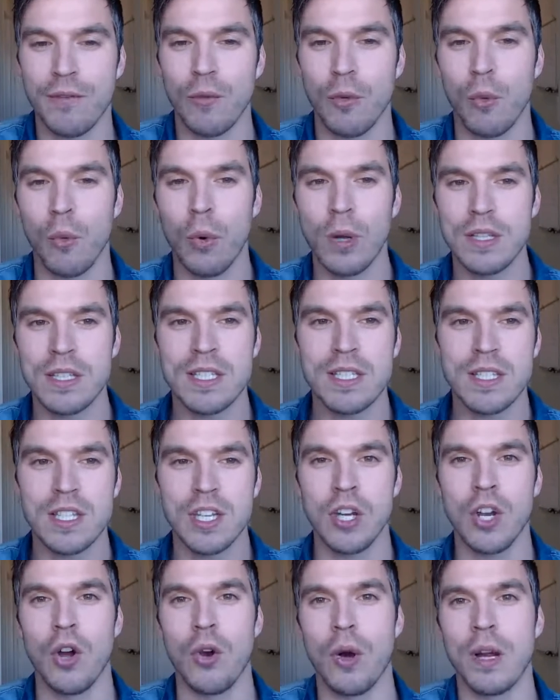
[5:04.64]
what's
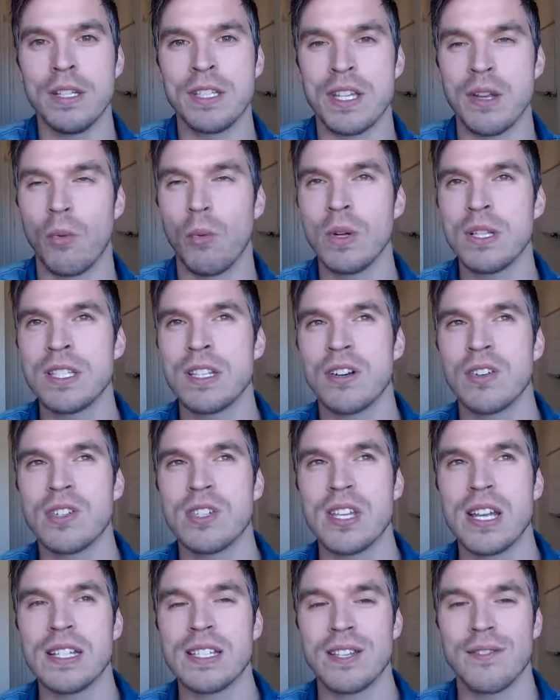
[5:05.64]
their
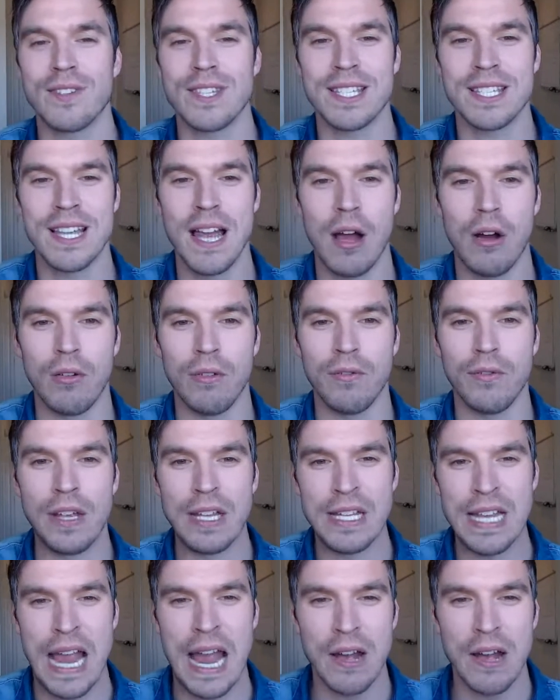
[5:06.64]
sense of self?
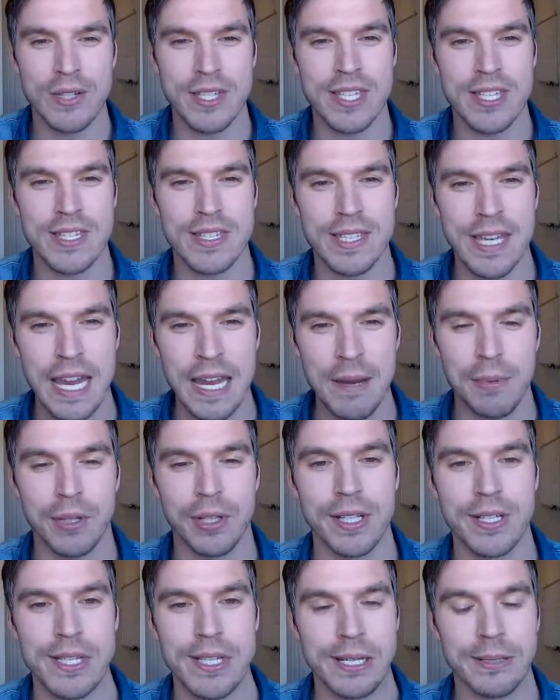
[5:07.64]
How stable
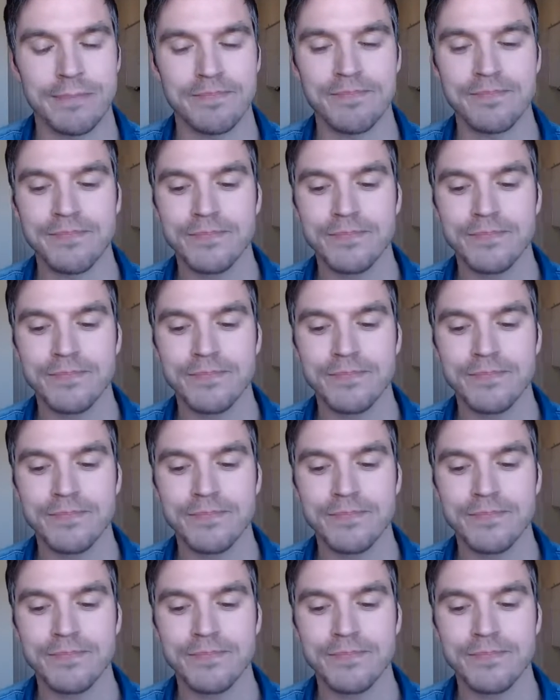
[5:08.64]
is it?